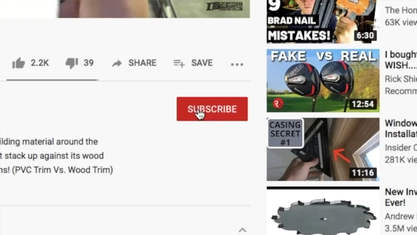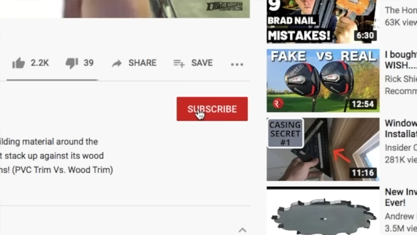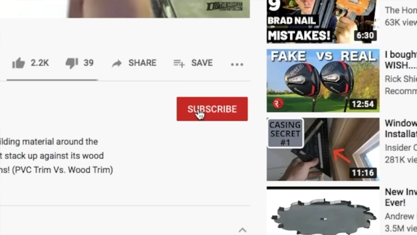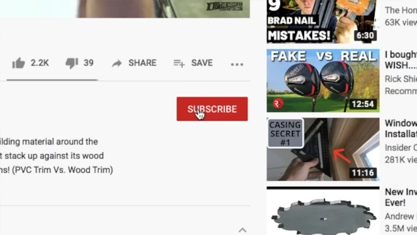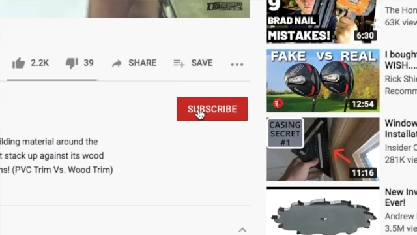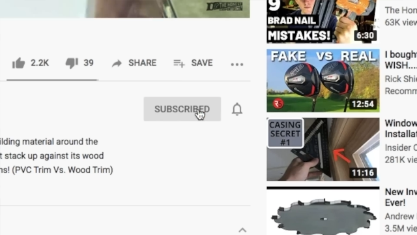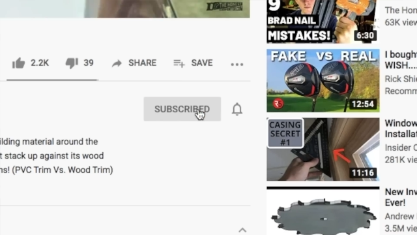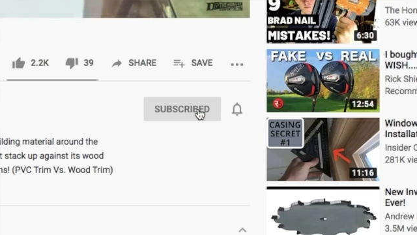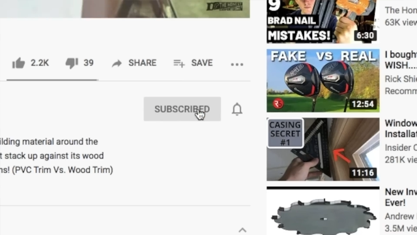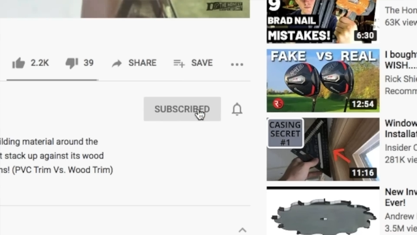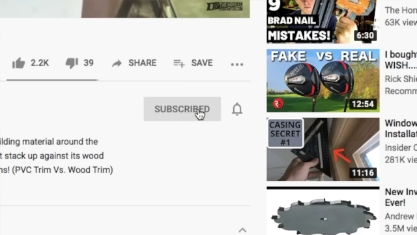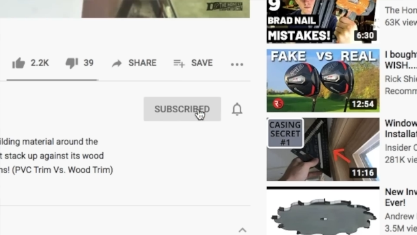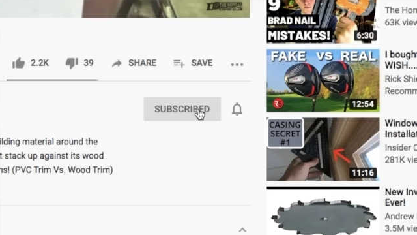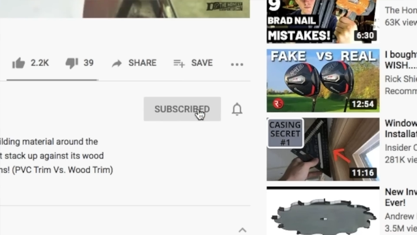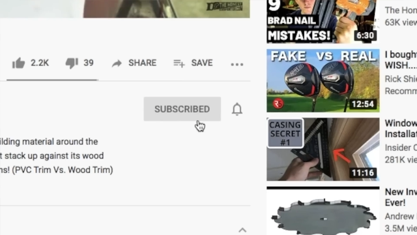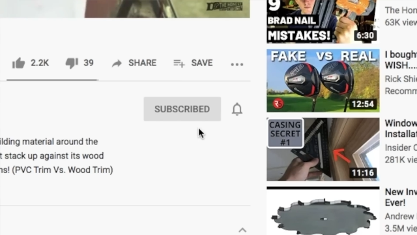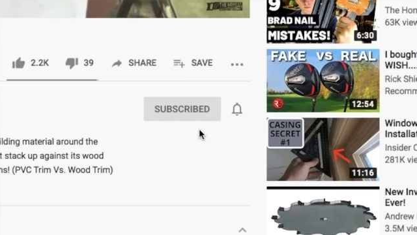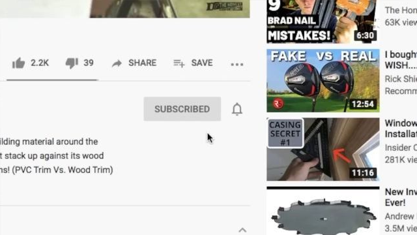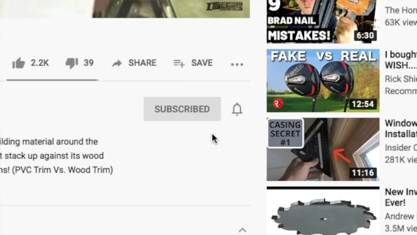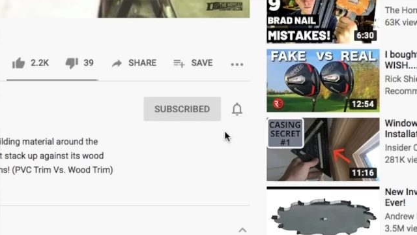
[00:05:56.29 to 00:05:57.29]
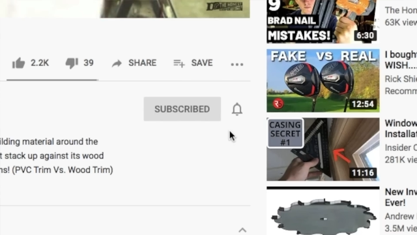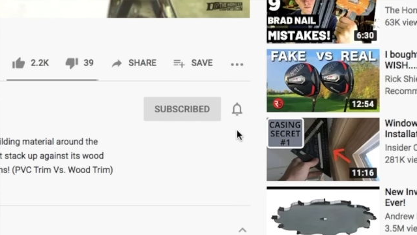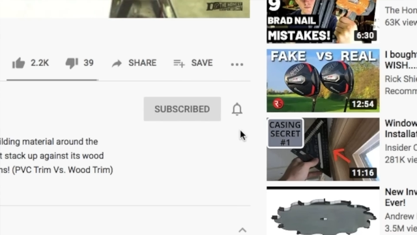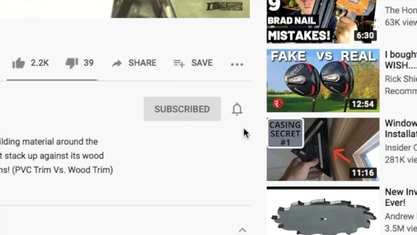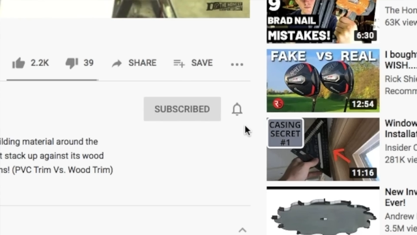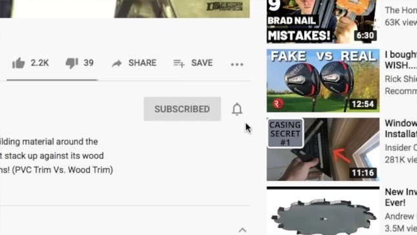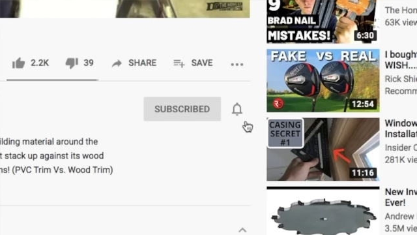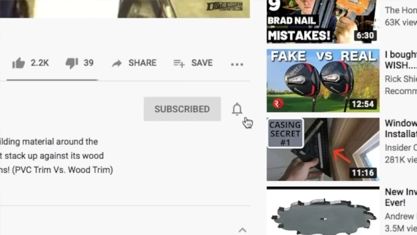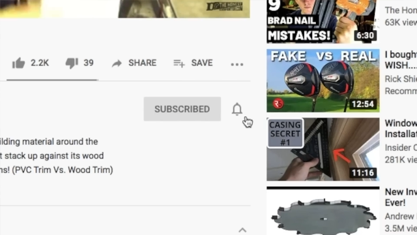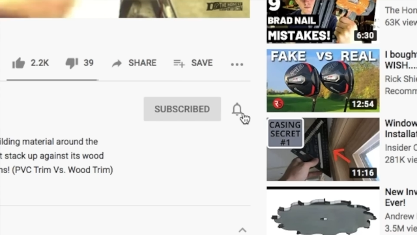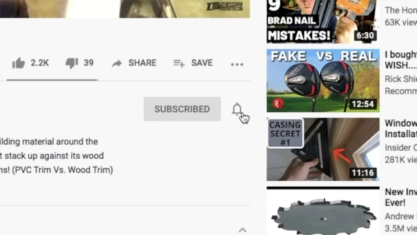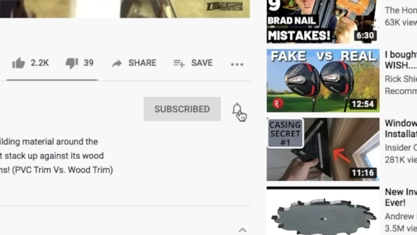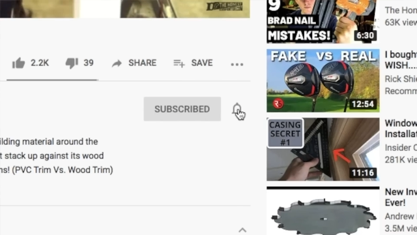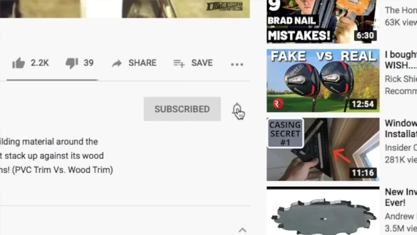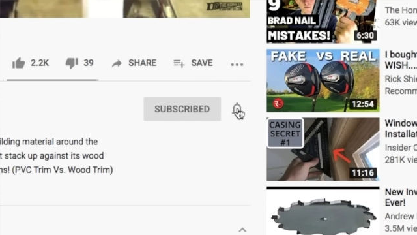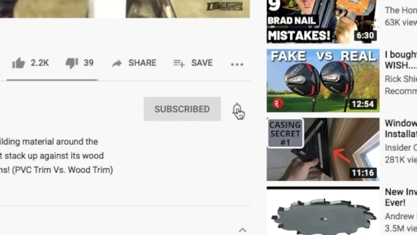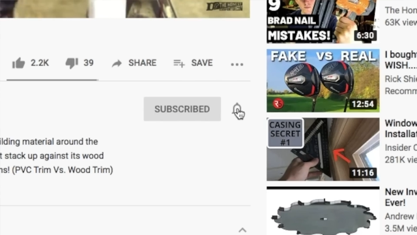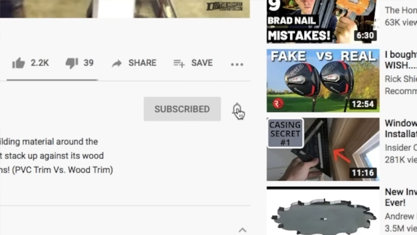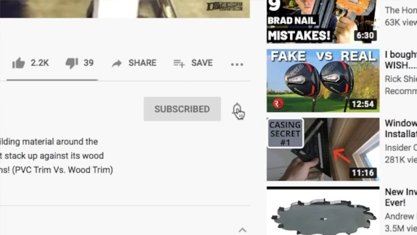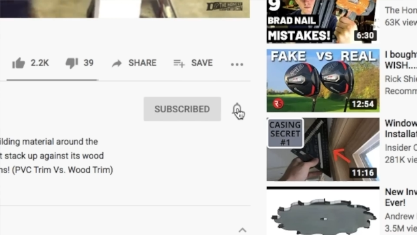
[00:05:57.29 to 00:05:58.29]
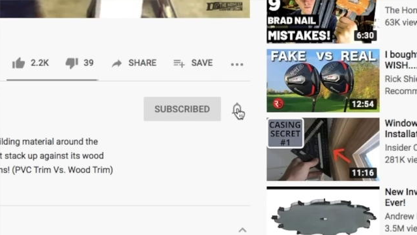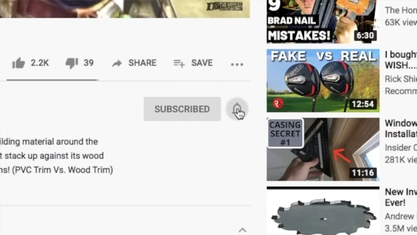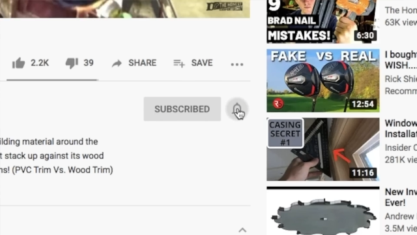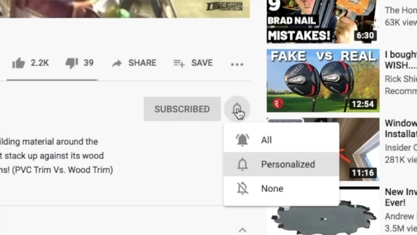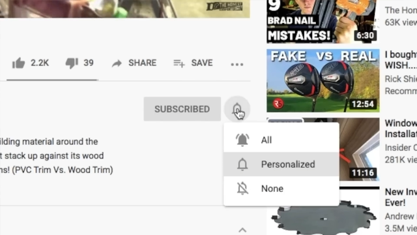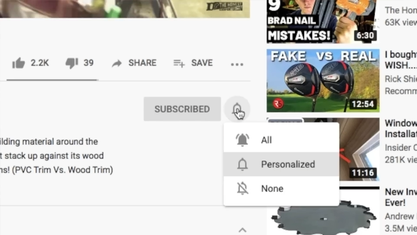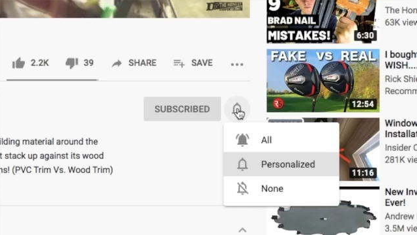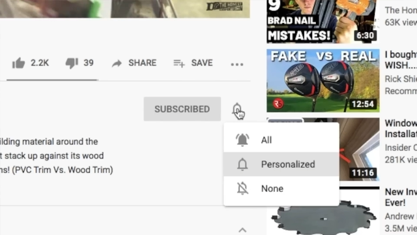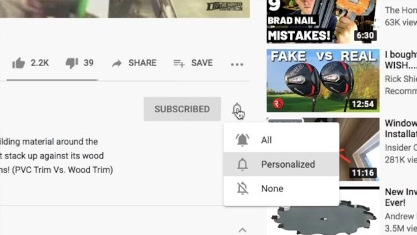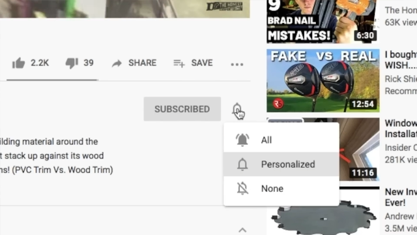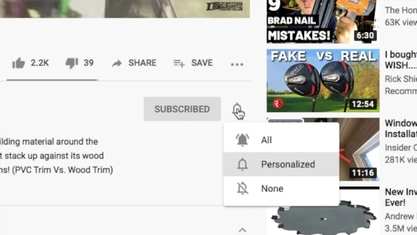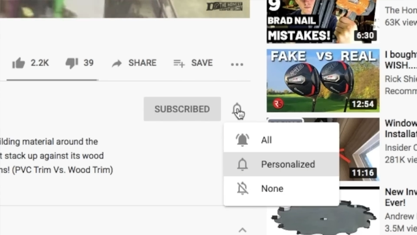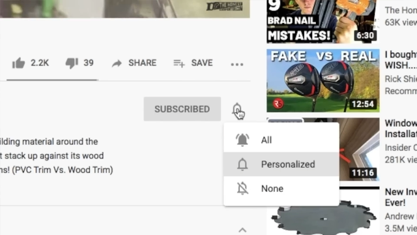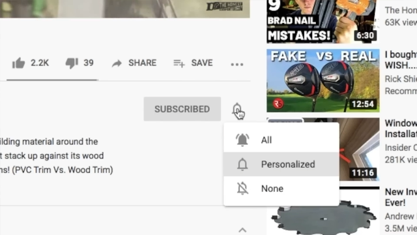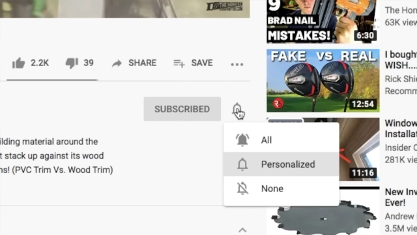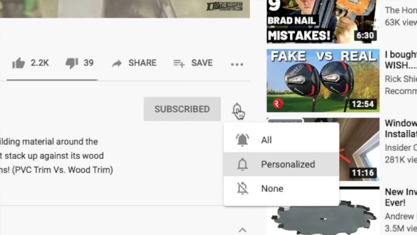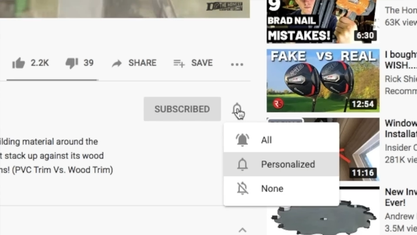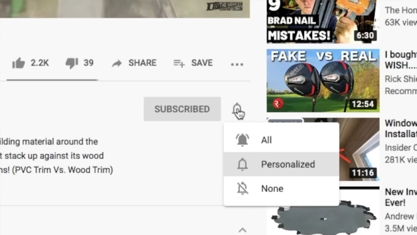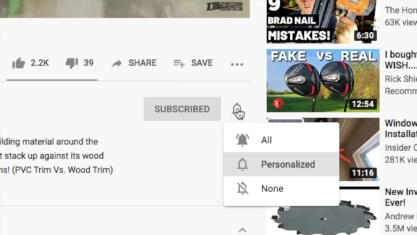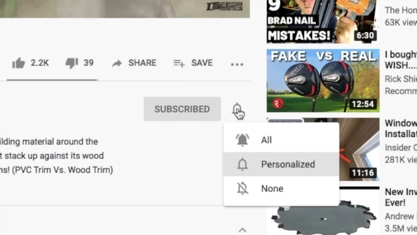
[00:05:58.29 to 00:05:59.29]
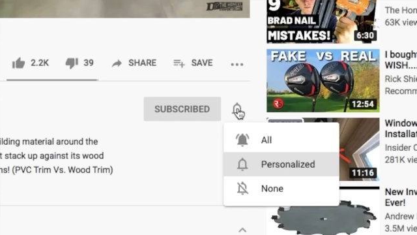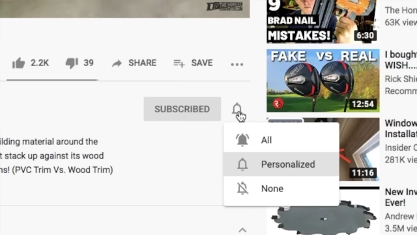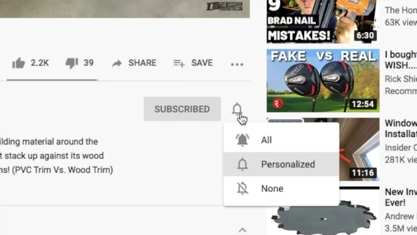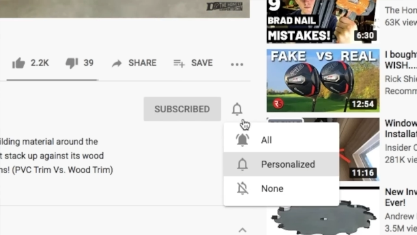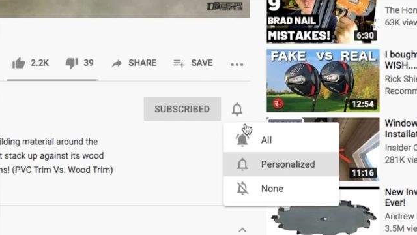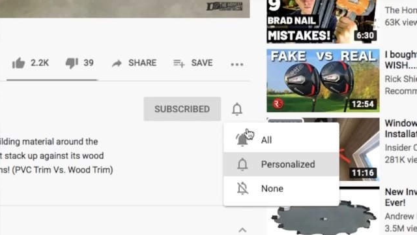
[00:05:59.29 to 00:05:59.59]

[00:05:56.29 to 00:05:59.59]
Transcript: (no speaker visible)